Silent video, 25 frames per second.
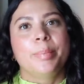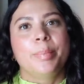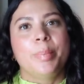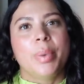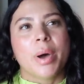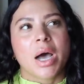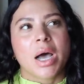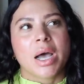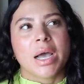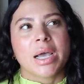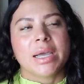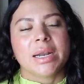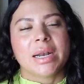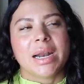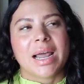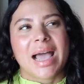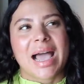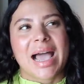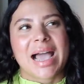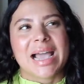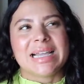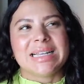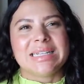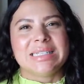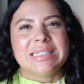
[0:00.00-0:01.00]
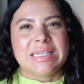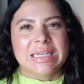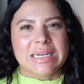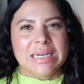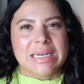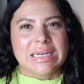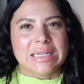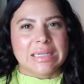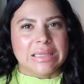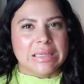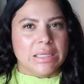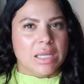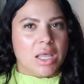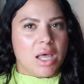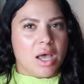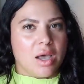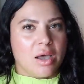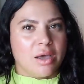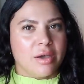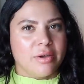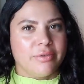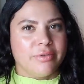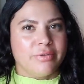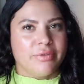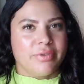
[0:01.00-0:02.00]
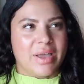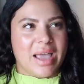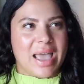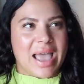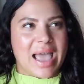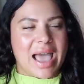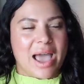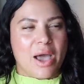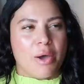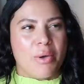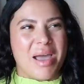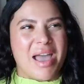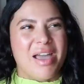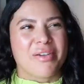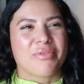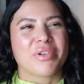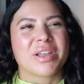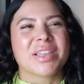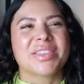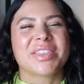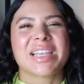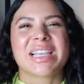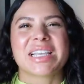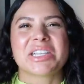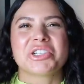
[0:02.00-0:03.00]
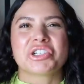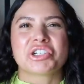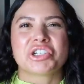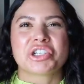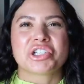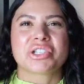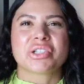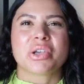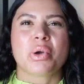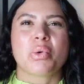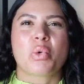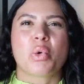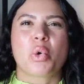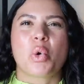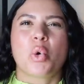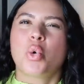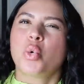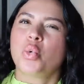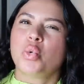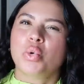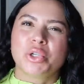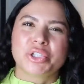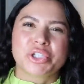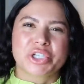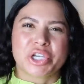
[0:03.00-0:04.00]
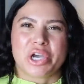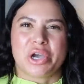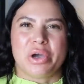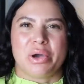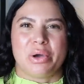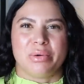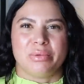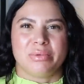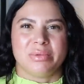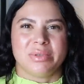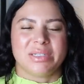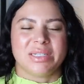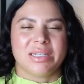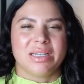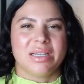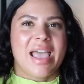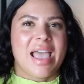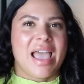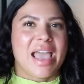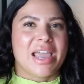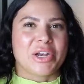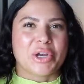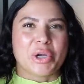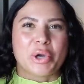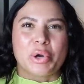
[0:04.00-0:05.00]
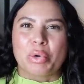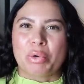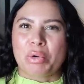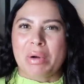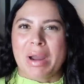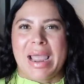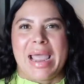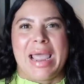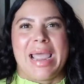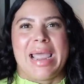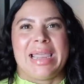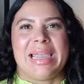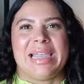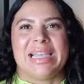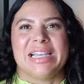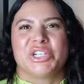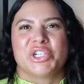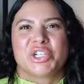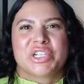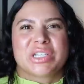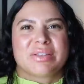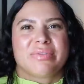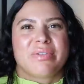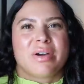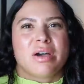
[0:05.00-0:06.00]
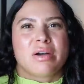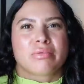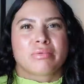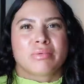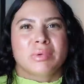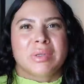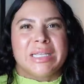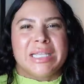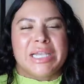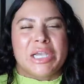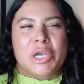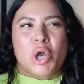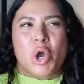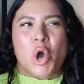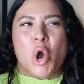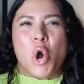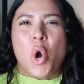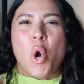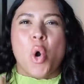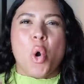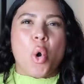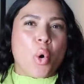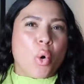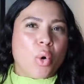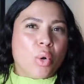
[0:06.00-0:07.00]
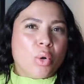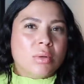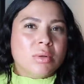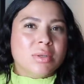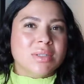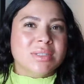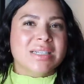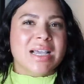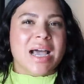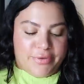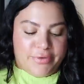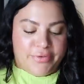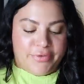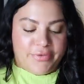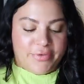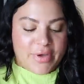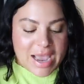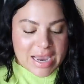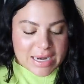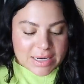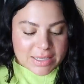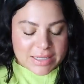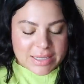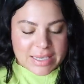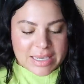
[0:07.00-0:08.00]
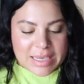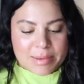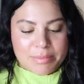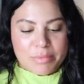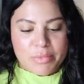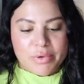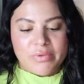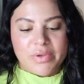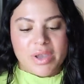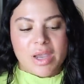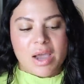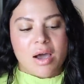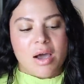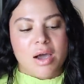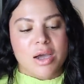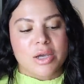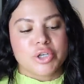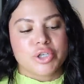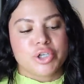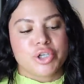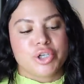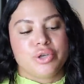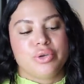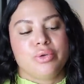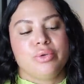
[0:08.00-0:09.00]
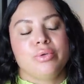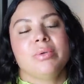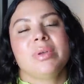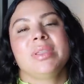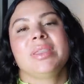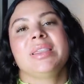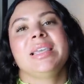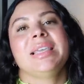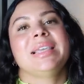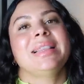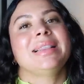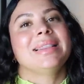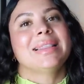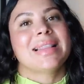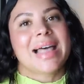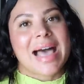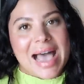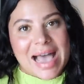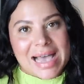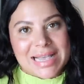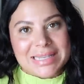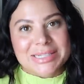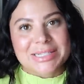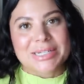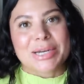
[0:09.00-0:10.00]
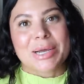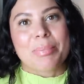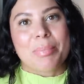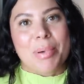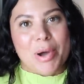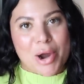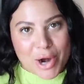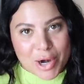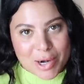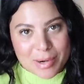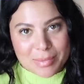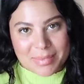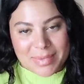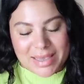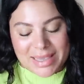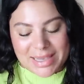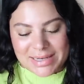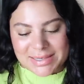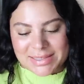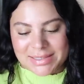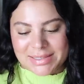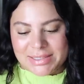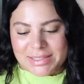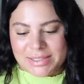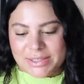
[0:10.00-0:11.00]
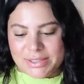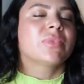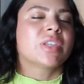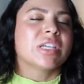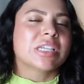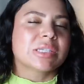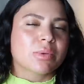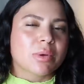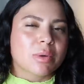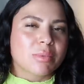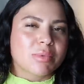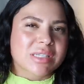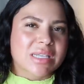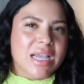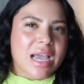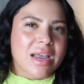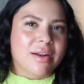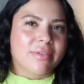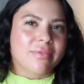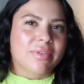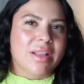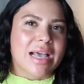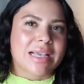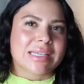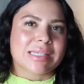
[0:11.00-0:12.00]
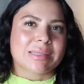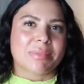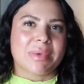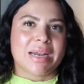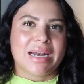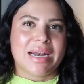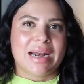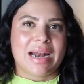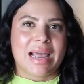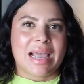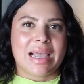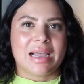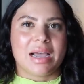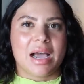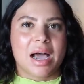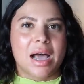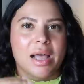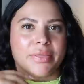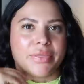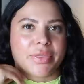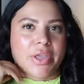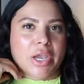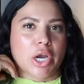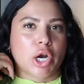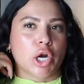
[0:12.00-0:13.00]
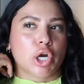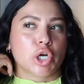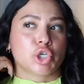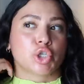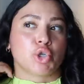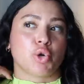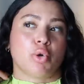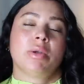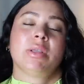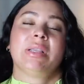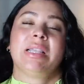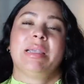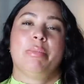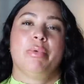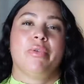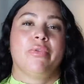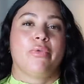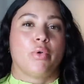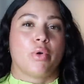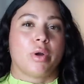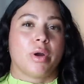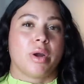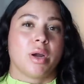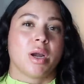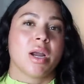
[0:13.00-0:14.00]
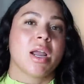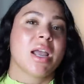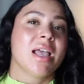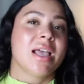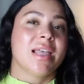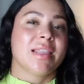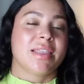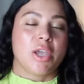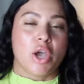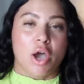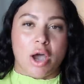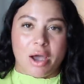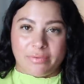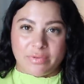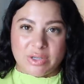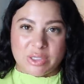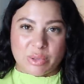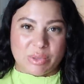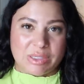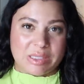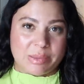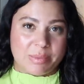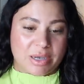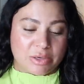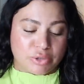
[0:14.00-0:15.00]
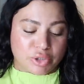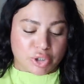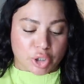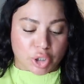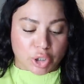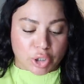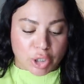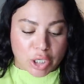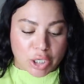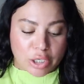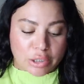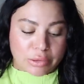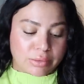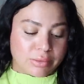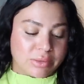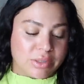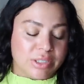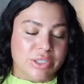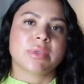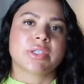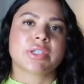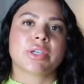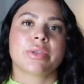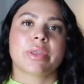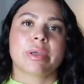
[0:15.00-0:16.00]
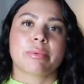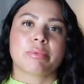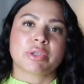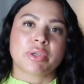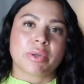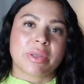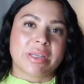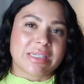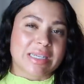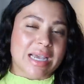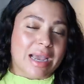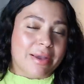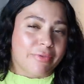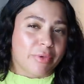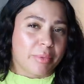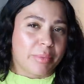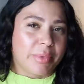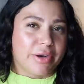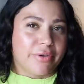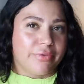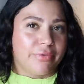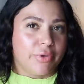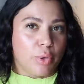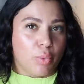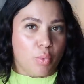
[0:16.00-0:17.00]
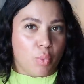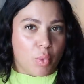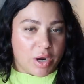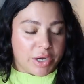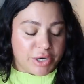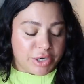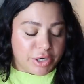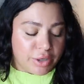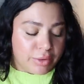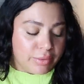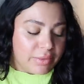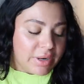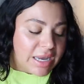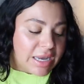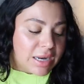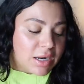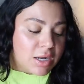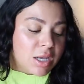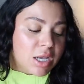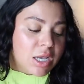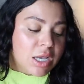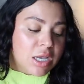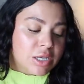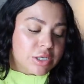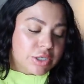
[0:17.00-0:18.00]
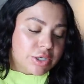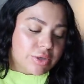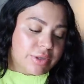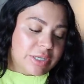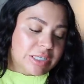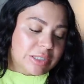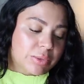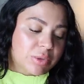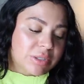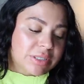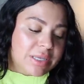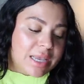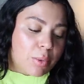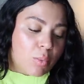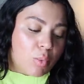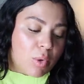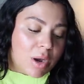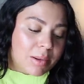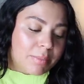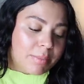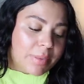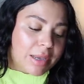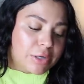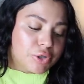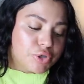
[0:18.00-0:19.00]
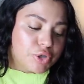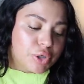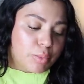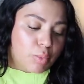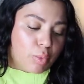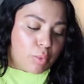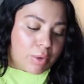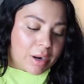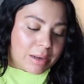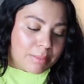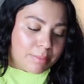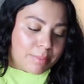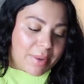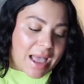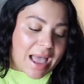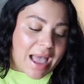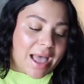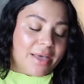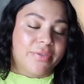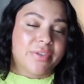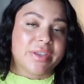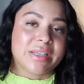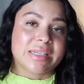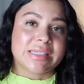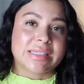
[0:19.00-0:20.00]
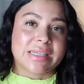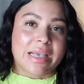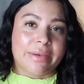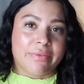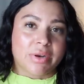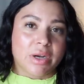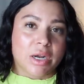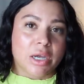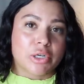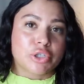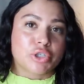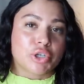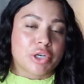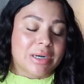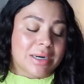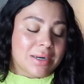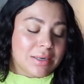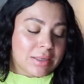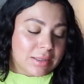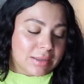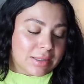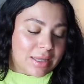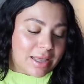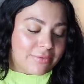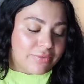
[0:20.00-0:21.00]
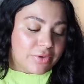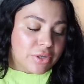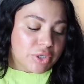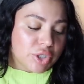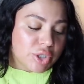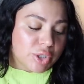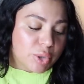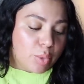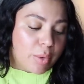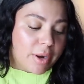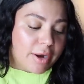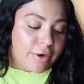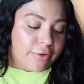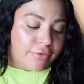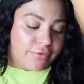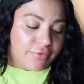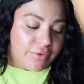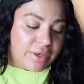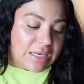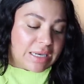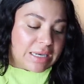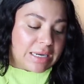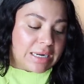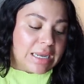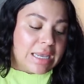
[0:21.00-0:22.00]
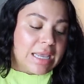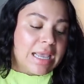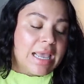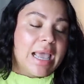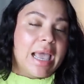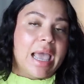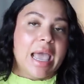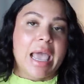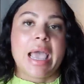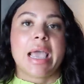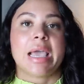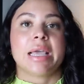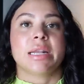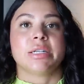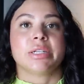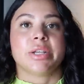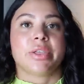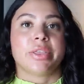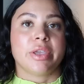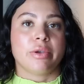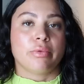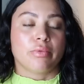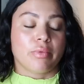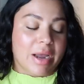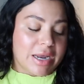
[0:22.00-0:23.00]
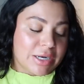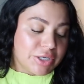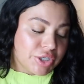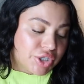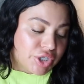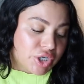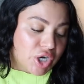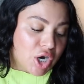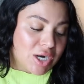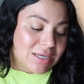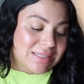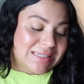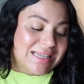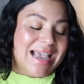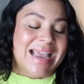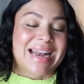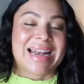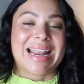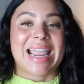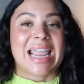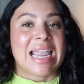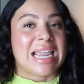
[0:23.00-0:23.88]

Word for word: but I didn't love how everything is just so cool toned and gray. It just felt really cold. Finally, moving on to the last apartment. This one was kind of last minute. I got there shortly before the office was about to close, so there was only time for me to view one unit. So this was a one bedroom, one bath, 711 square feet, and the rent starts at